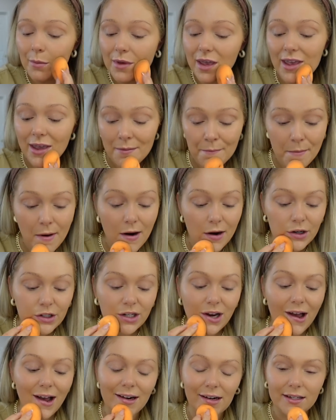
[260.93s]
In March,
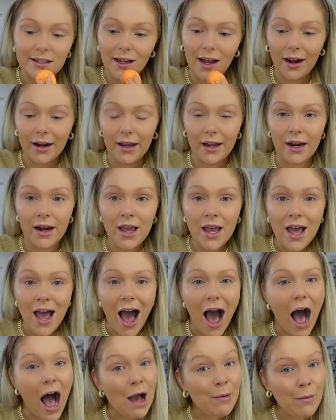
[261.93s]
I decided
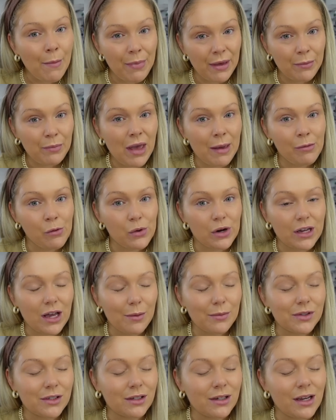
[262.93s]
I'm a big baby when it
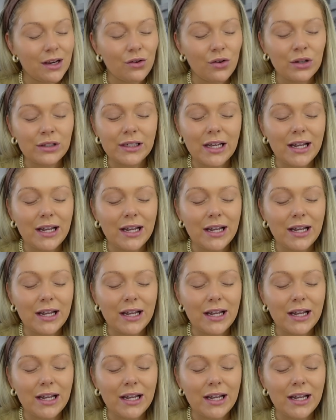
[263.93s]
comes to needles.